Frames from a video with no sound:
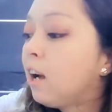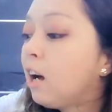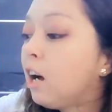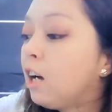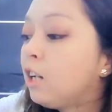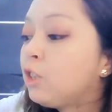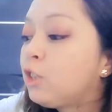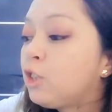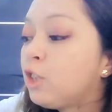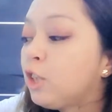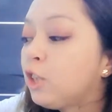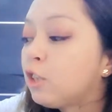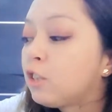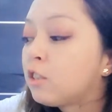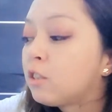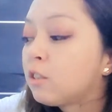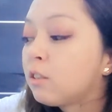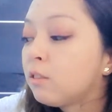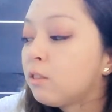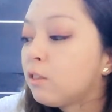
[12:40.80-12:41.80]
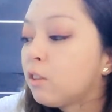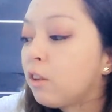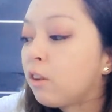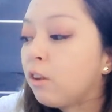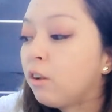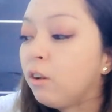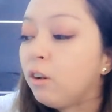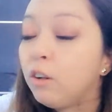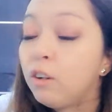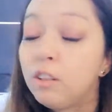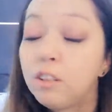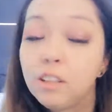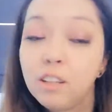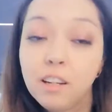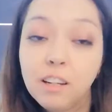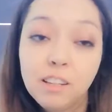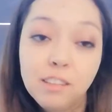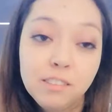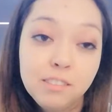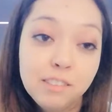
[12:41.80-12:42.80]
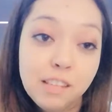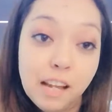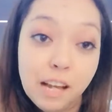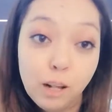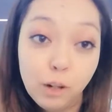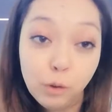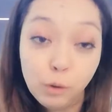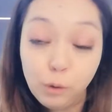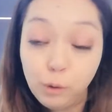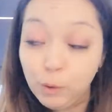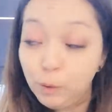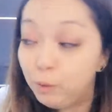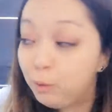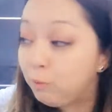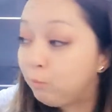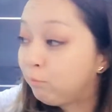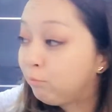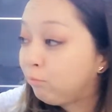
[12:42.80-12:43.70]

I just thought I'd tell you